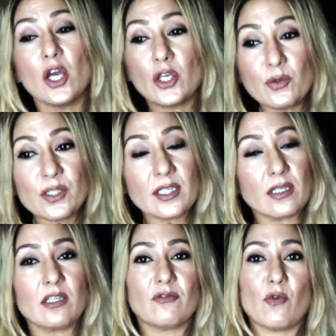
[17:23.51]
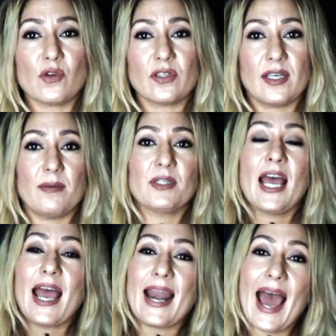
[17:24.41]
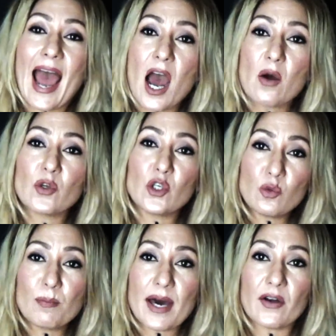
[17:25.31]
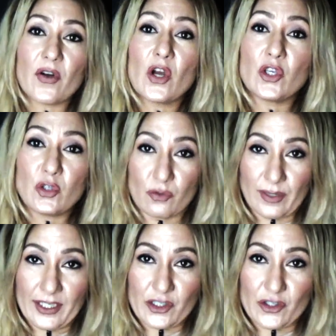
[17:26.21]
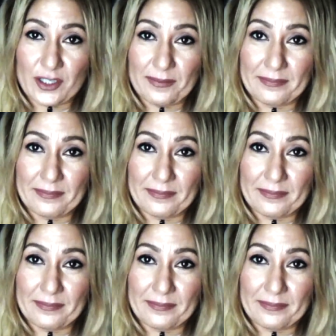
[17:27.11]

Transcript: using these four tips and how you better your relationship.